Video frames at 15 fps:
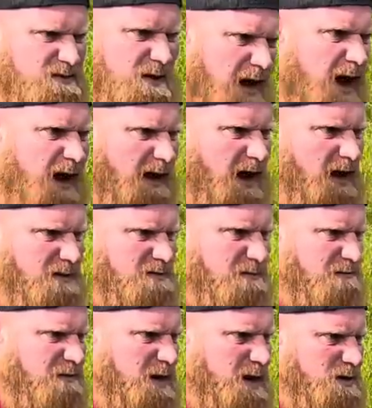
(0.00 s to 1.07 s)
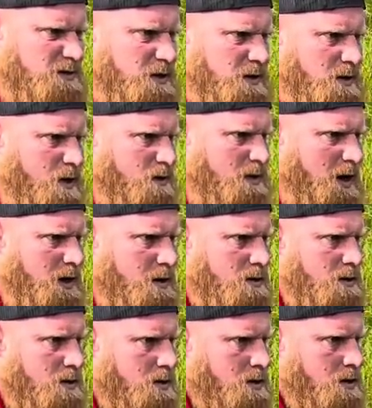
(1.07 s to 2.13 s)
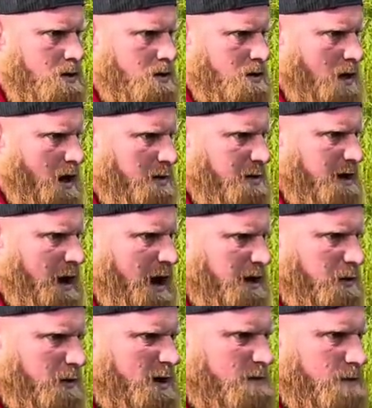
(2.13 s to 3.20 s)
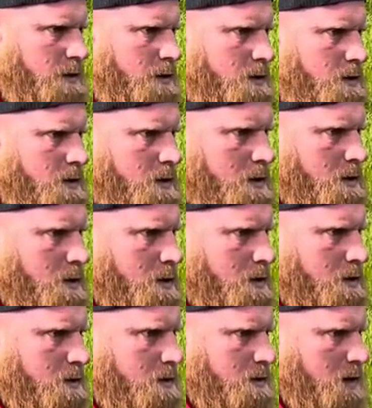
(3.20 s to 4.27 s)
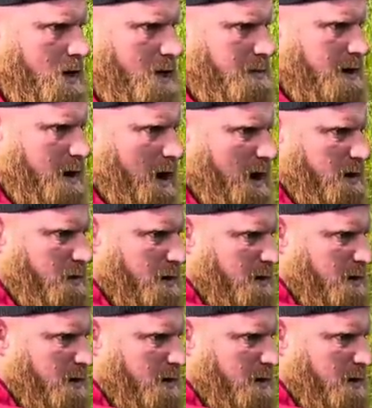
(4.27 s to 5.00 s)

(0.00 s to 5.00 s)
the heck out of some fish. Okay, gotta be accurate. Gotta be accurate.